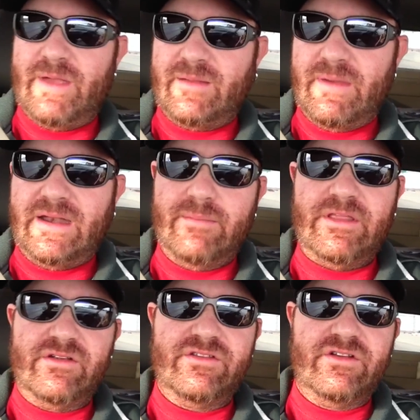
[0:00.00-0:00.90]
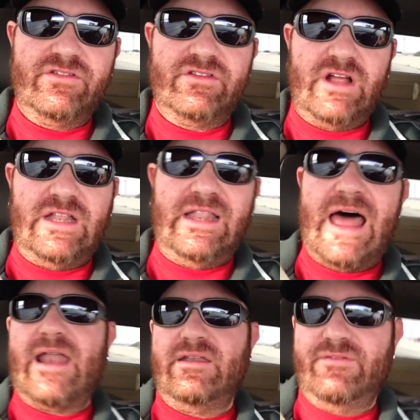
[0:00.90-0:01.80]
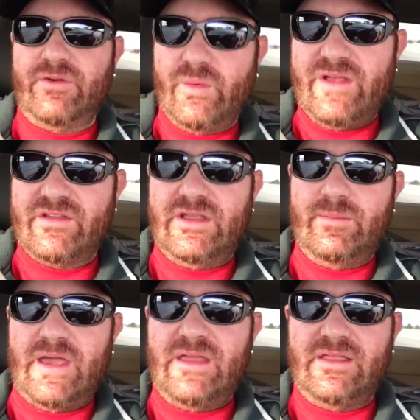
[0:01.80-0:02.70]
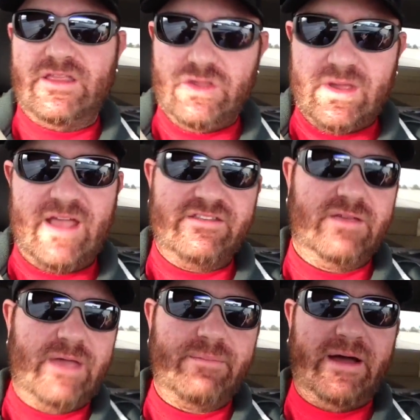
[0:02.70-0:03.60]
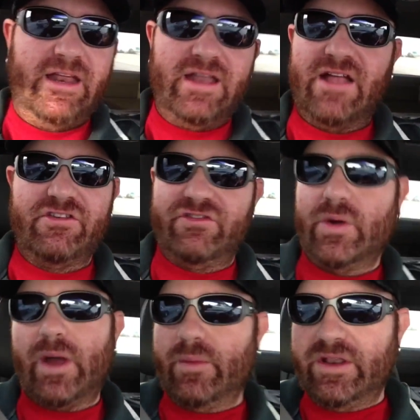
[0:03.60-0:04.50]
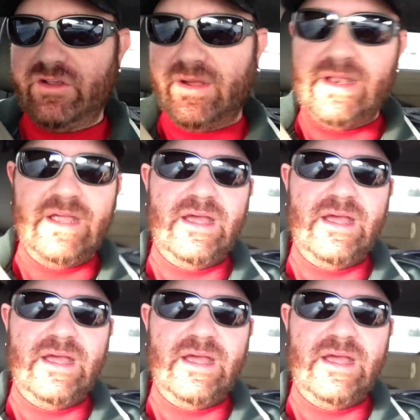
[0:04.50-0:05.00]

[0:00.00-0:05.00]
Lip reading: make money. I mean, there's a lot of different ways on eBay that you guys can make money, not just the way we do it.